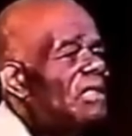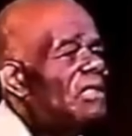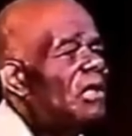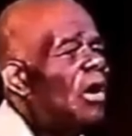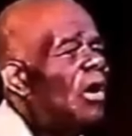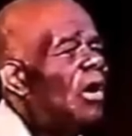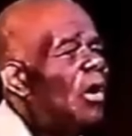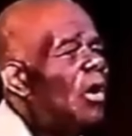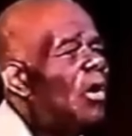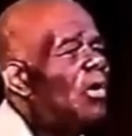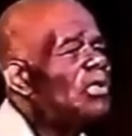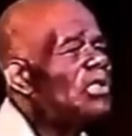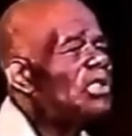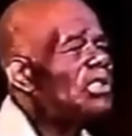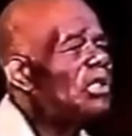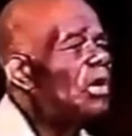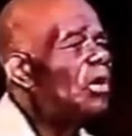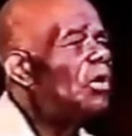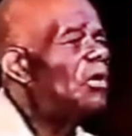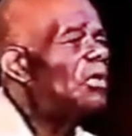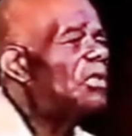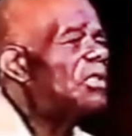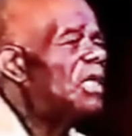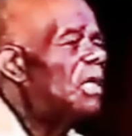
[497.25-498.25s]
that the whole
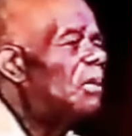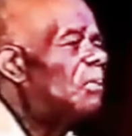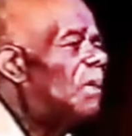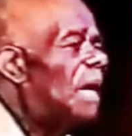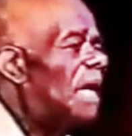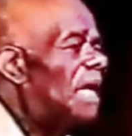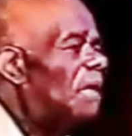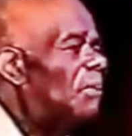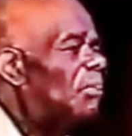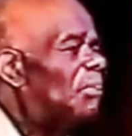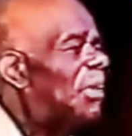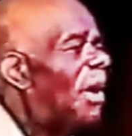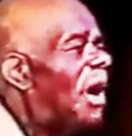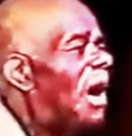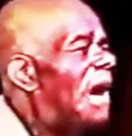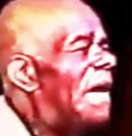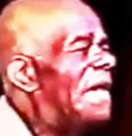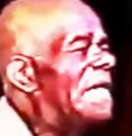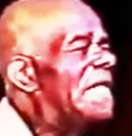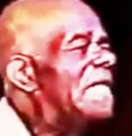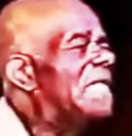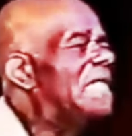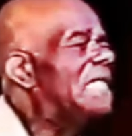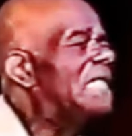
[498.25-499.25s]
story of somebody
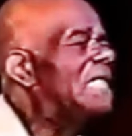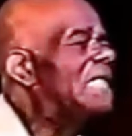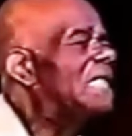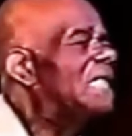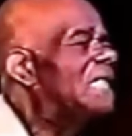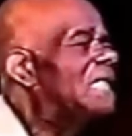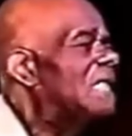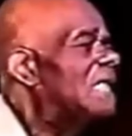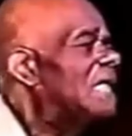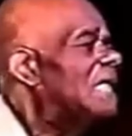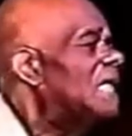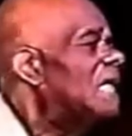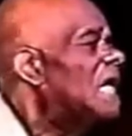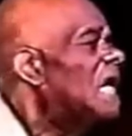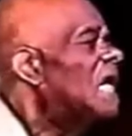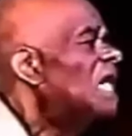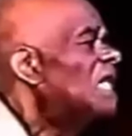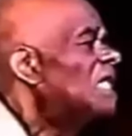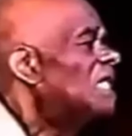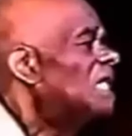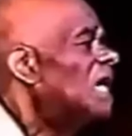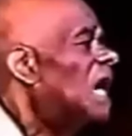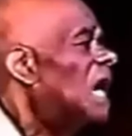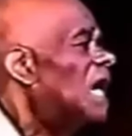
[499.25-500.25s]
parting the sea
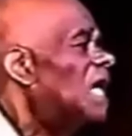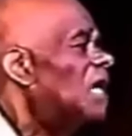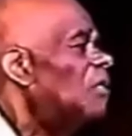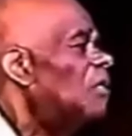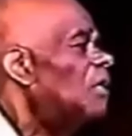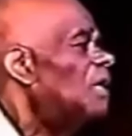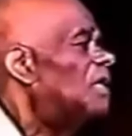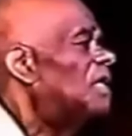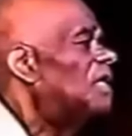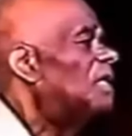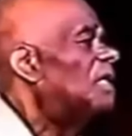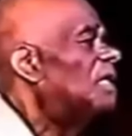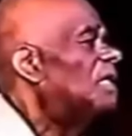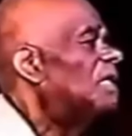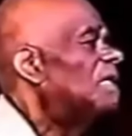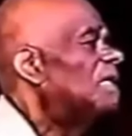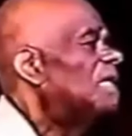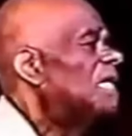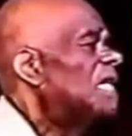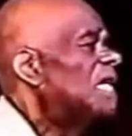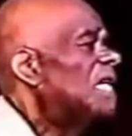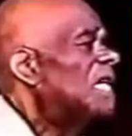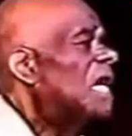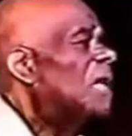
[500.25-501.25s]
started with
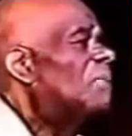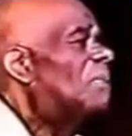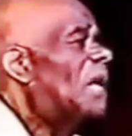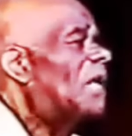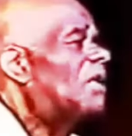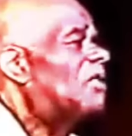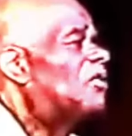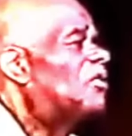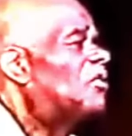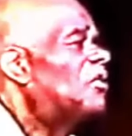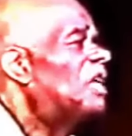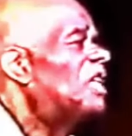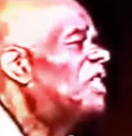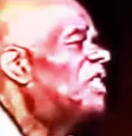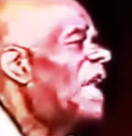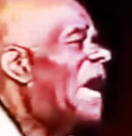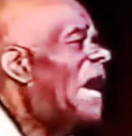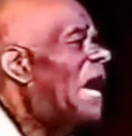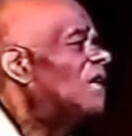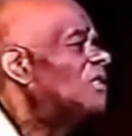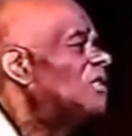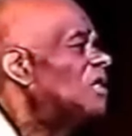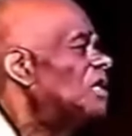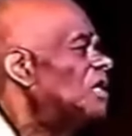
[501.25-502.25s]
about
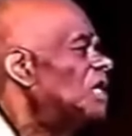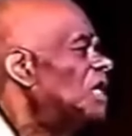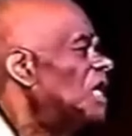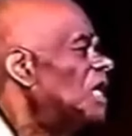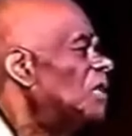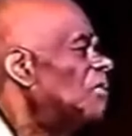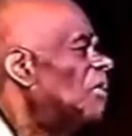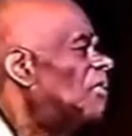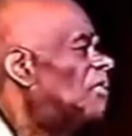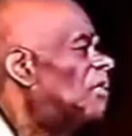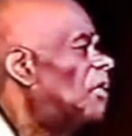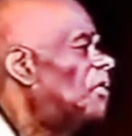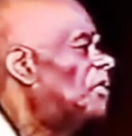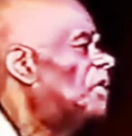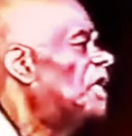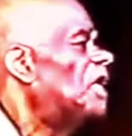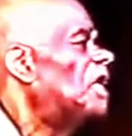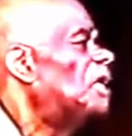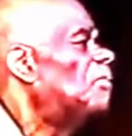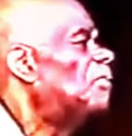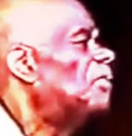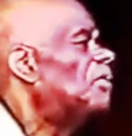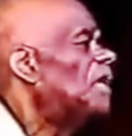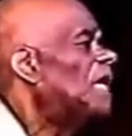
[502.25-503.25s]
3,000 years before the
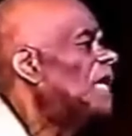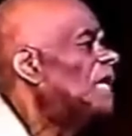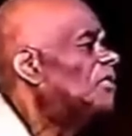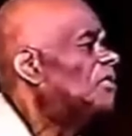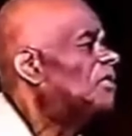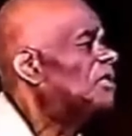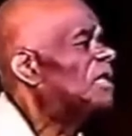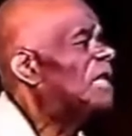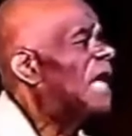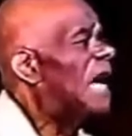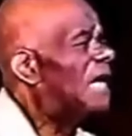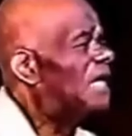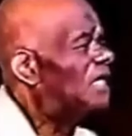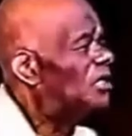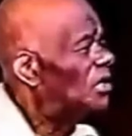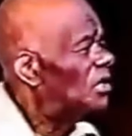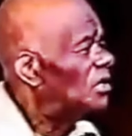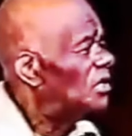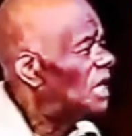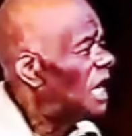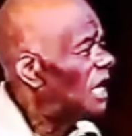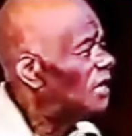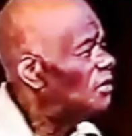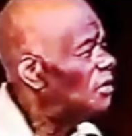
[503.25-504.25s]
Hebrew entrance. I
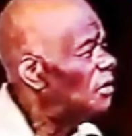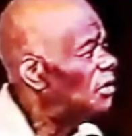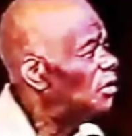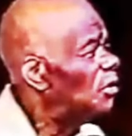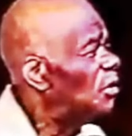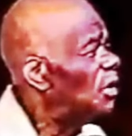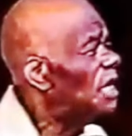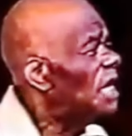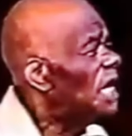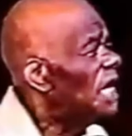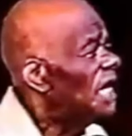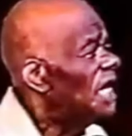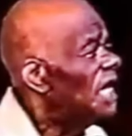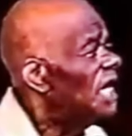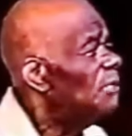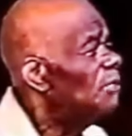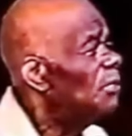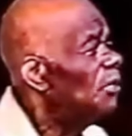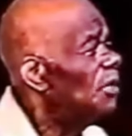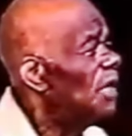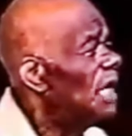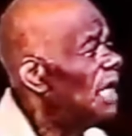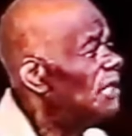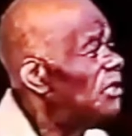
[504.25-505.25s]
should not use the word
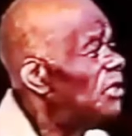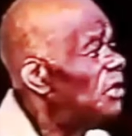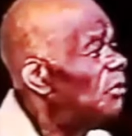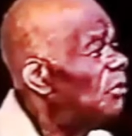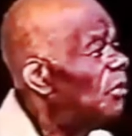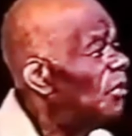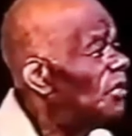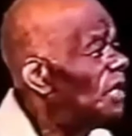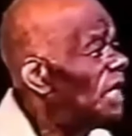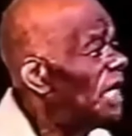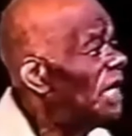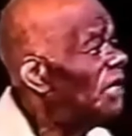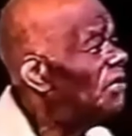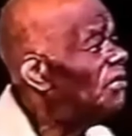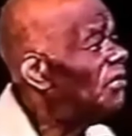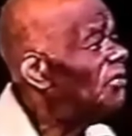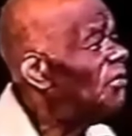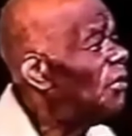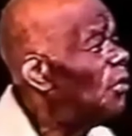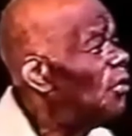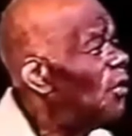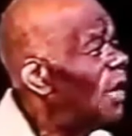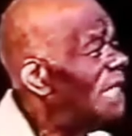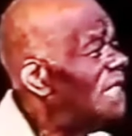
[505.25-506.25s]
Hebrew entrance, but the
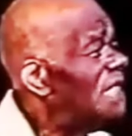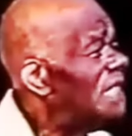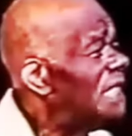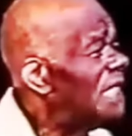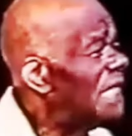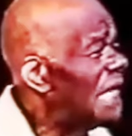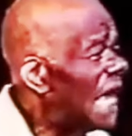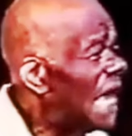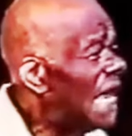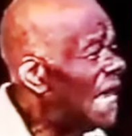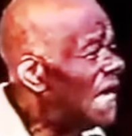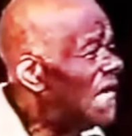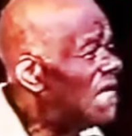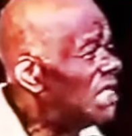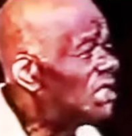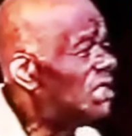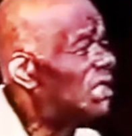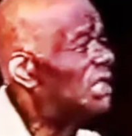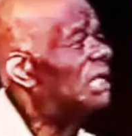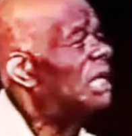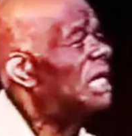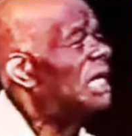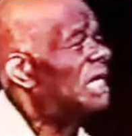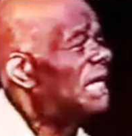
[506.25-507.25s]
entrance from Western
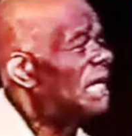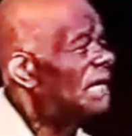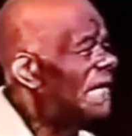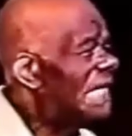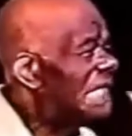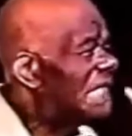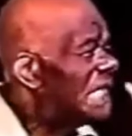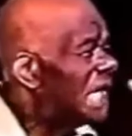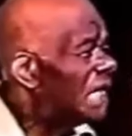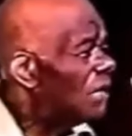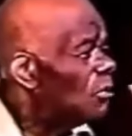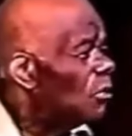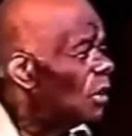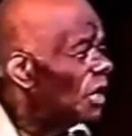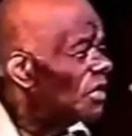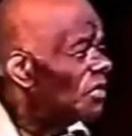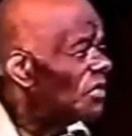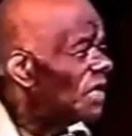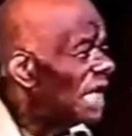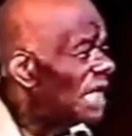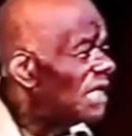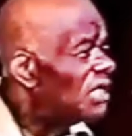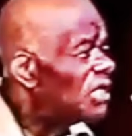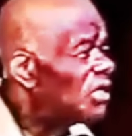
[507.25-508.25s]
Asia. Now let's get
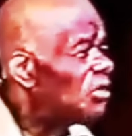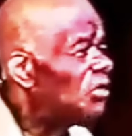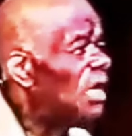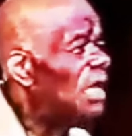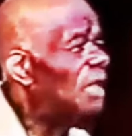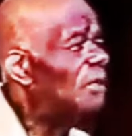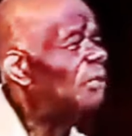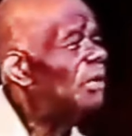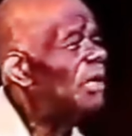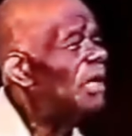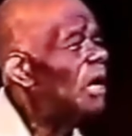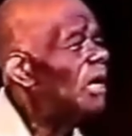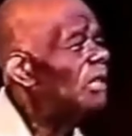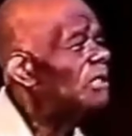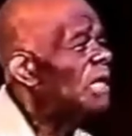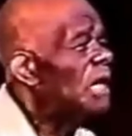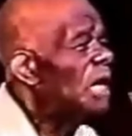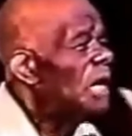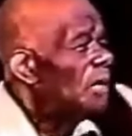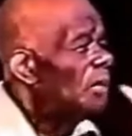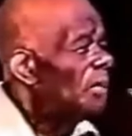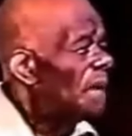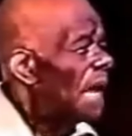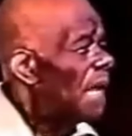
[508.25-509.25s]
one thing straight because
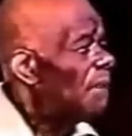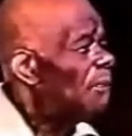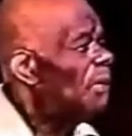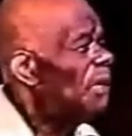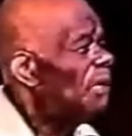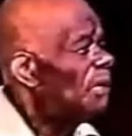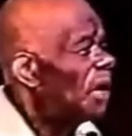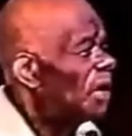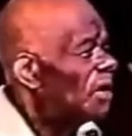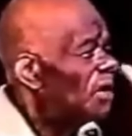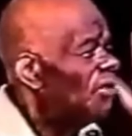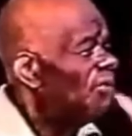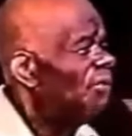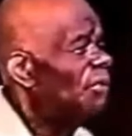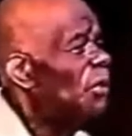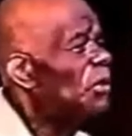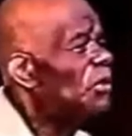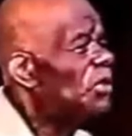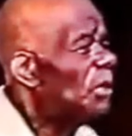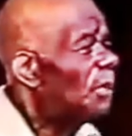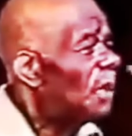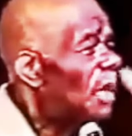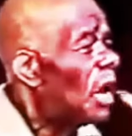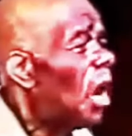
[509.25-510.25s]
black people are
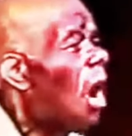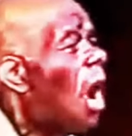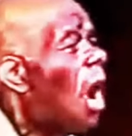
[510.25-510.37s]
confused about